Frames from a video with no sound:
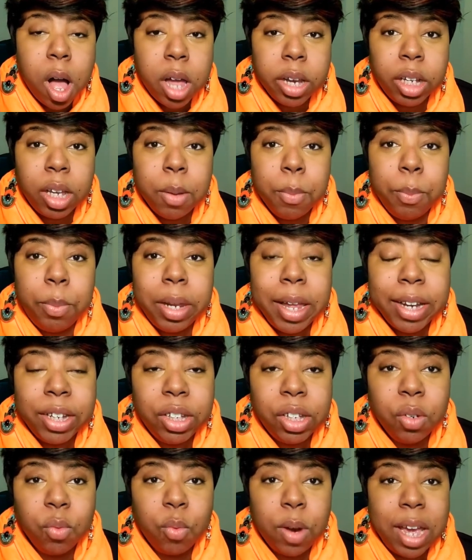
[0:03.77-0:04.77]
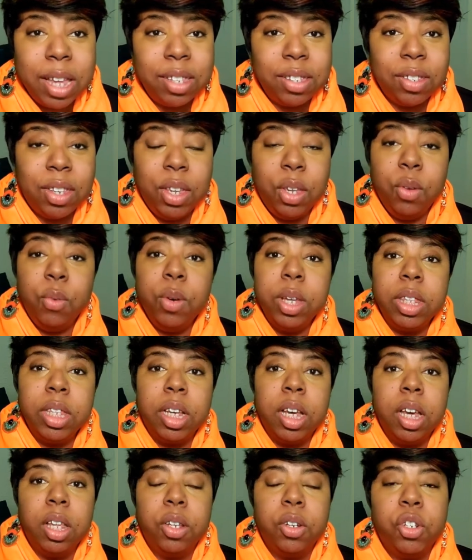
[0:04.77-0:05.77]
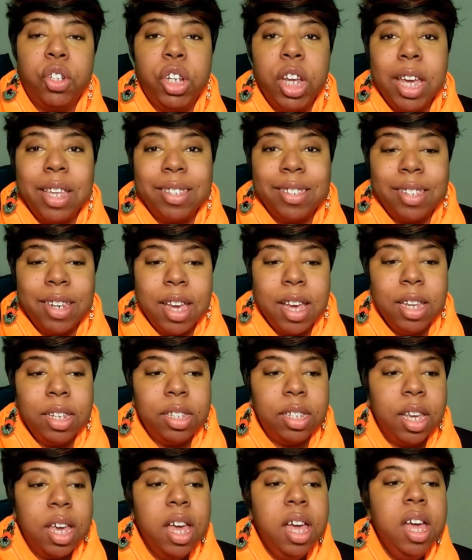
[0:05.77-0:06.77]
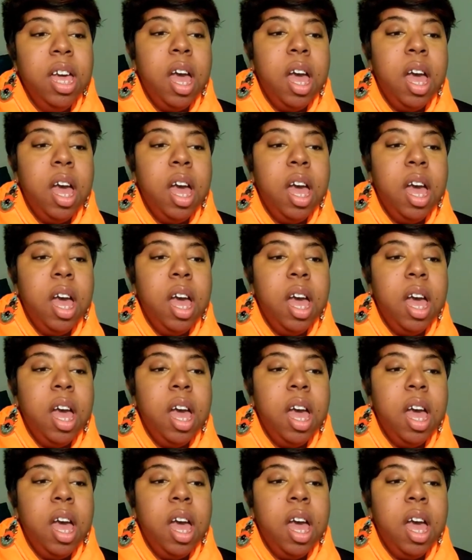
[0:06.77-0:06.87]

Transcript: on Complexion Rescue in the color Chestnut.